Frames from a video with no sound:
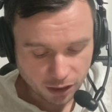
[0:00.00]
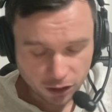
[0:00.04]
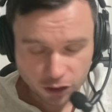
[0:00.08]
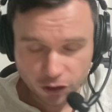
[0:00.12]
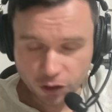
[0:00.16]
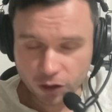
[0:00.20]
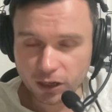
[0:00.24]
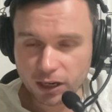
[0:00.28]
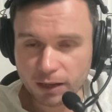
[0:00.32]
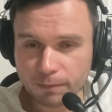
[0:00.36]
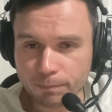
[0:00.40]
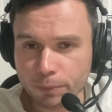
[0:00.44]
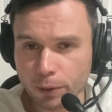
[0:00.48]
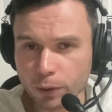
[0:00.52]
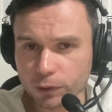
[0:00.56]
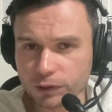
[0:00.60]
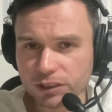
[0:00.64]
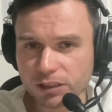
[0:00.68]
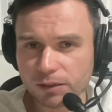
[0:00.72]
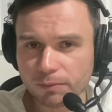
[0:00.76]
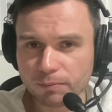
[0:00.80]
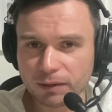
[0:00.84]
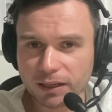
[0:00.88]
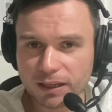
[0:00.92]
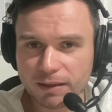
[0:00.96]
Could it
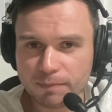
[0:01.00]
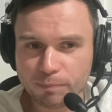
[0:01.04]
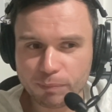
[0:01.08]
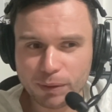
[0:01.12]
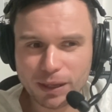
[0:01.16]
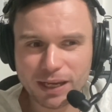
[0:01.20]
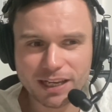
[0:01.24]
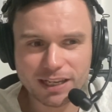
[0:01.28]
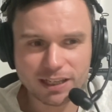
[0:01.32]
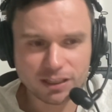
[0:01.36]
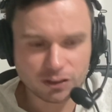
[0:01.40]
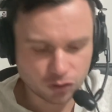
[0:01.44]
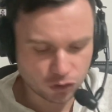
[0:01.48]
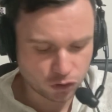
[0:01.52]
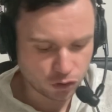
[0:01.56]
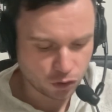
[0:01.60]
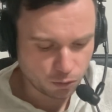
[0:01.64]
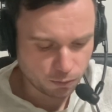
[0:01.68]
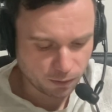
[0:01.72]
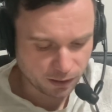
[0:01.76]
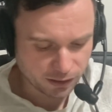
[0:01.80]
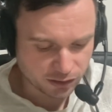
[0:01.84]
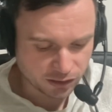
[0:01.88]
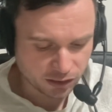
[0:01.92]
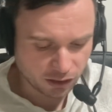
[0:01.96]
possibly be
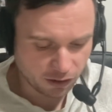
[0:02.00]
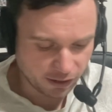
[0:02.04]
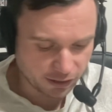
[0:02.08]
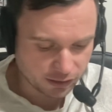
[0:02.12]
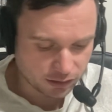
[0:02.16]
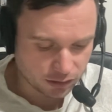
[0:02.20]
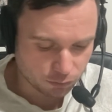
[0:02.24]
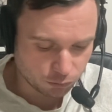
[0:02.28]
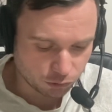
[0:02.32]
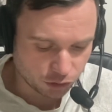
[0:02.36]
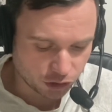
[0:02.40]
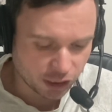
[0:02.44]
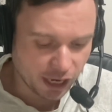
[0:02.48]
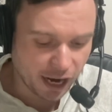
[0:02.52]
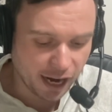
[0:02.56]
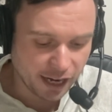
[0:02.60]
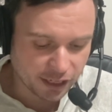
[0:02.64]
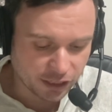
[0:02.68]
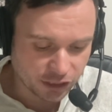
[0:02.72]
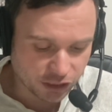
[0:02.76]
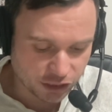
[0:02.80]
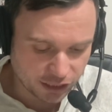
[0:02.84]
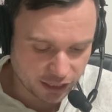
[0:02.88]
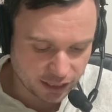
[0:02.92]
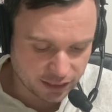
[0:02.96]
to a title
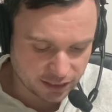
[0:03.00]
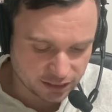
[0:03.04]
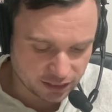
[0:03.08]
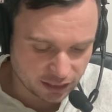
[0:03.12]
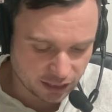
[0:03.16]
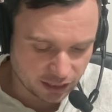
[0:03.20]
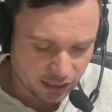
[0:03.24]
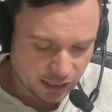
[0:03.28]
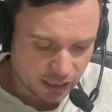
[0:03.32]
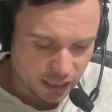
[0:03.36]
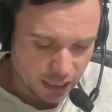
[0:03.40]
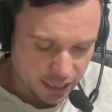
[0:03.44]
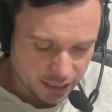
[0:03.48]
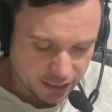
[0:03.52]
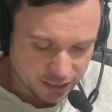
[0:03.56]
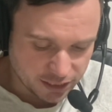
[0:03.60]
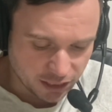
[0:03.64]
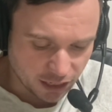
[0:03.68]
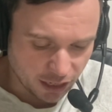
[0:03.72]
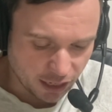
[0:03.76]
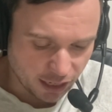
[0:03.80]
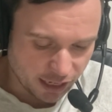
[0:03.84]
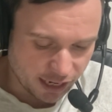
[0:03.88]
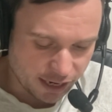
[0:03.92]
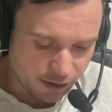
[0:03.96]
challenge? That's
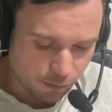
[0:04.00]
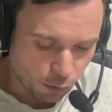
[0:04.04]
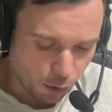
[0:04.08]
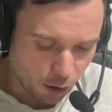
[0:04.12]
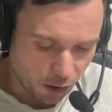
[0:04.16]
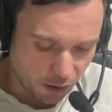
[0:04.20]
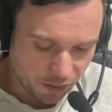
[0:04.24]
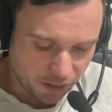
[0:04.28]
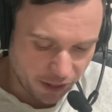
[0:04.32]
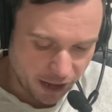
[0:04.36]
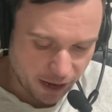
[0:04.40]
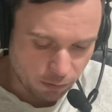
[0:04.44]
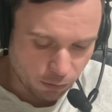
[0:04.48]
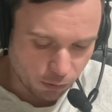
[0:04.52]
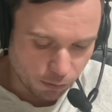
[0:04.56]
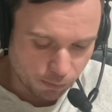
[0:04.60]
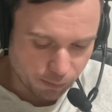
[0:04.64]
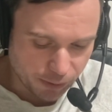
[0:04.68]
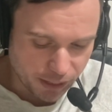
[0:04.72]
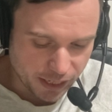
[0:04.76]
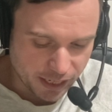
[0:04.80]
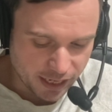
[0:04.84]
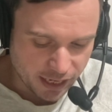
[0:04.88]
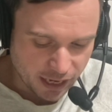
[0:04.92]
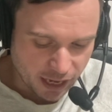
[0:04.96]
certainly what they will
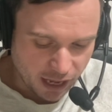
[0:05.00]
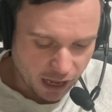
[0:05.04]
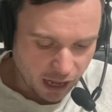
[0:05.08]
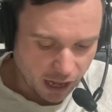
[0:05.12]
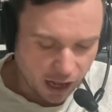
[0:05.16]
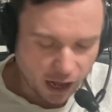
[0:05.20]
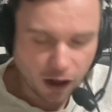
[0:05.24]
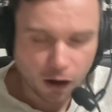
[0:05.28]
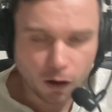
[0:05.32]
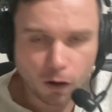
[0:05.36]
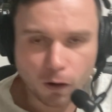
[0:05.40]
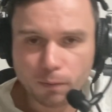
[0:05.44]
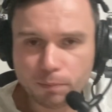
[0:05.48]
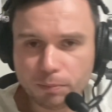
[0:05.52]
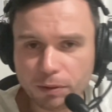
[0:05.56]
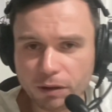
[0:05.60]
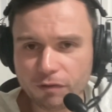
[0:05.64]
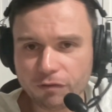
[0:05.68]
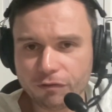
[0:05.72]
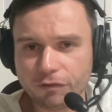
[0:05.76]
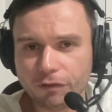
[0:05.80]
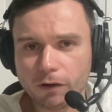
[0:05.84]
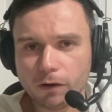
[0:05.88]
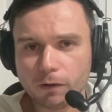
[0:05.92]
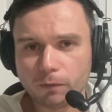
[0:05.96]
be hoping
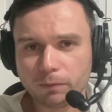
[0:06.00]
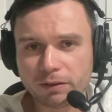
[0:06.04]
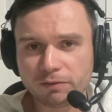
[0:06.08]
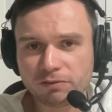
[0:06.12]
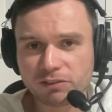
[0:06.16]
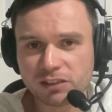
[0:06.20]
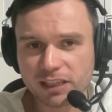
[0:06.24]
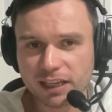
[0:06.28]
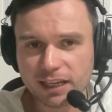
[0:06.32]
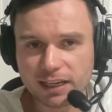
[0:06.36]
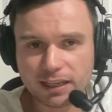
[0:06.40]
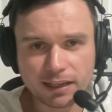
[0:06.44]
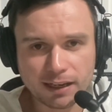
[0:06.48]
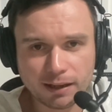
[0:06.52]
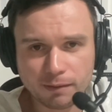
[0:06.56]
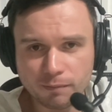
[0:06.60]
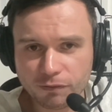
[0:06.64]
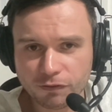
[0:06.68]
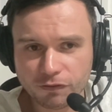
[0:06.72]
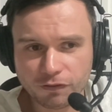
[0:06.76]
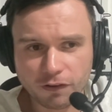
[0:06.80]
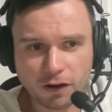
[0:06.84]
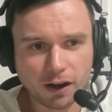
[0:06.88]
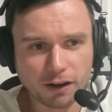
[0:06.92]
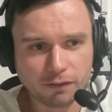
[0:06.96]
for. We've seen him
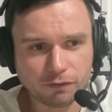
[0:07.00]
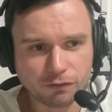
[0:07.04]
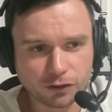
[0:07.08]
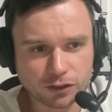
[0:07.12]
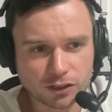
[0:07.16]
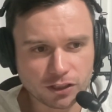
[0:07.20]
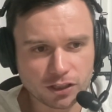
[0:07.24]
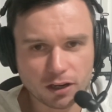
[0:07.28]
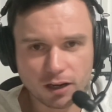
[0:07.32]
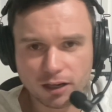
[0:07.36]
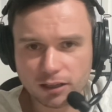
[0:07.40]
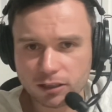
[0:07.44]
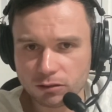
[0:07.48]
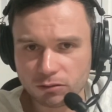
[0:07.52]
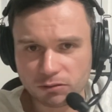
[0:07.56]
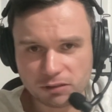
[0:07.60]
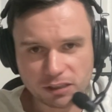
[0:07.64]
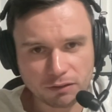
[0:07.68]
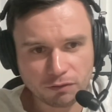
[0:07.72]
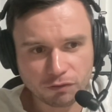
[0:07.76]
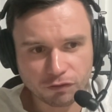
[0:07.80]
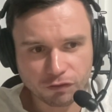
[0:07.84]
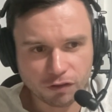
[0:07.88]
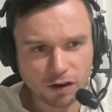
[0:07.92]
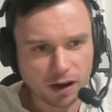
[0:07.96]
fight for titles
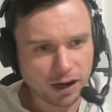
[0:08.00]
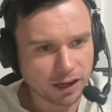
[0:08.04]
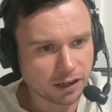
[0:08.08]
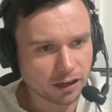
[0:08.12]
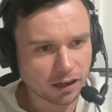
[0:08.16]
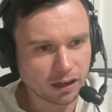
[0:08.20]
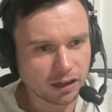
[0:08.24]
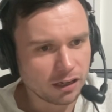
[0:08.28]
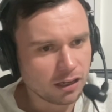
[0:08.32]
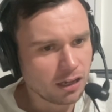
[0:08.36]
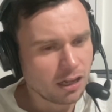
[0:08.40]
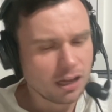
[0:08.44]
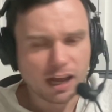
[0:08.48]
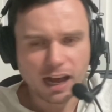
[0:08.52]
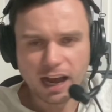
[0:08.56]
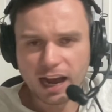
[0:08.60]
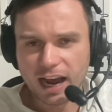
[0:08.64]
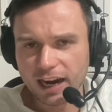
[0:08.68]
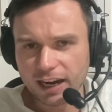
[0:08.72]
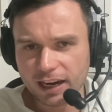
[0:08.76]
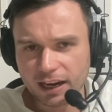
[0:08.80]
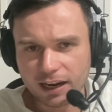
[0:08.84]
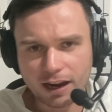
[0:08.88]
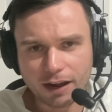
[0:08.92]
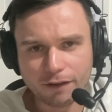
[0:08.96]
in FRECA
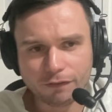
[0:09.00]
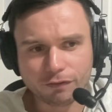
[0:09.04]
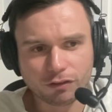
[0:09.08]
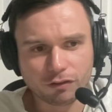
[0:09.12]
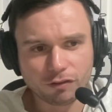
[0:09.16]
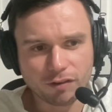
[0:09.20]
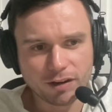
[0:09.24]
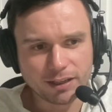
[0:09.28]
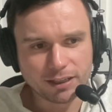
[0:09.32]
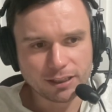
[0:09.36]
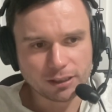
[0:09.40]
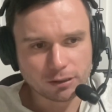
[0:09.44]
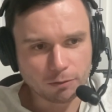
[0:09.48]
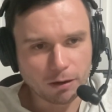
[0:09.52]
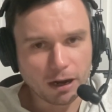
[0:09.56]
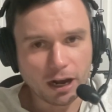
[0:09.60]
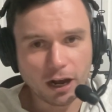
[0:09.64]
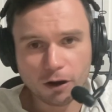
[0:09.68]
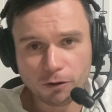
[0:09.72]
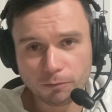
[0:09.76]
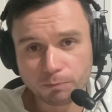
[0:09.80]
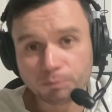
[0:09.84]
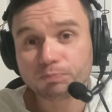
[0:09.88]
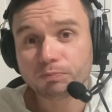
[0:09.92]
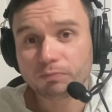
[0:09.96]
and in F3 as
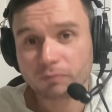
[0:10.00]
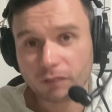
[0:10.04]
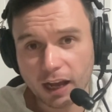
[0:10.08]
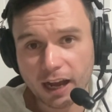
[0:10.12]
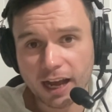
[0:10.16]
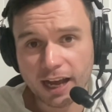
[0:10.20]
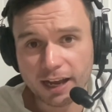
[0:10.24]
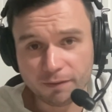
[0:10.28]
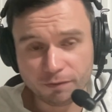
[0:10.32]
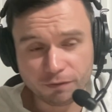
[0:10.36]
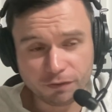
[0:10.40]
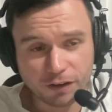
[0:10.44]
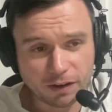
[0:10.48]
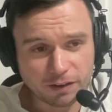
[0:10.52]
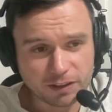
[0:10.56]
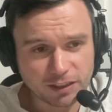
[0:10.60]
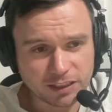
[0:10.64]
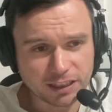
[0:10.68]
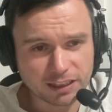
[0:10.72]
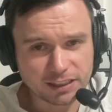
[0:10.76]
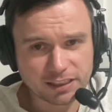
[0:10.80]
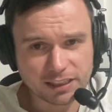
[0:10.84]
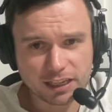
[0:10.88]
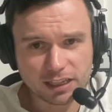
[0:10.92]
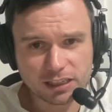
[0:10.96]
well, and very
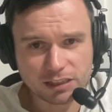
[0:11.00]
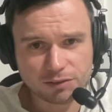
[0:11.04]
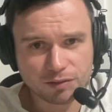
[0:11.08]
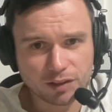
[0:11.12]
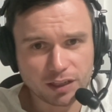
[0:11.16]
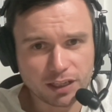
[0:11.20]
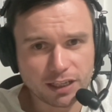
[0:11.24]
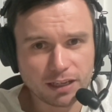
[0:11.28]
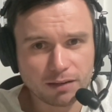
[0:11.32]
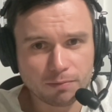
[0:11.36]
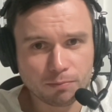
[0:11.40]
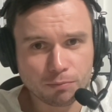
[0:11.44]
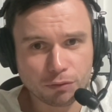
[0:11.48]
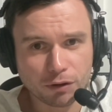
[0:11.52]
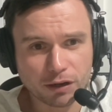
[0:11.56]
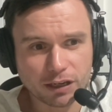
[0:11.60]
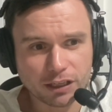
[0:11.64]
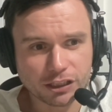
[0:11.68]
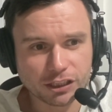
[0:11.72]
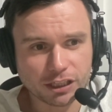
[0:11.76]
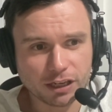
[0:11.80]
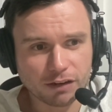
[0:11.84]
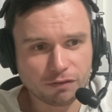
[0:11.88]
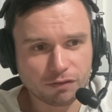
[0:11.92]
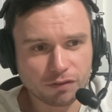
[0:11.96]
successfully in
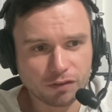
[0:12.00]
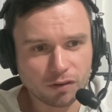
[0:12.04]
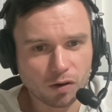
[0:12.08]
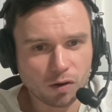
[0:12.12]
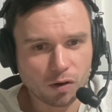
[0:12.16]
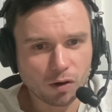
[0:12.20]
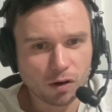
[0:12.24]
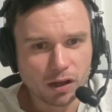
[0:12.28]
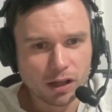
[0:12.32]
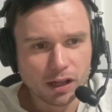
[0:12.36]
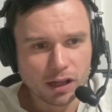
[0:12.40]
British F4.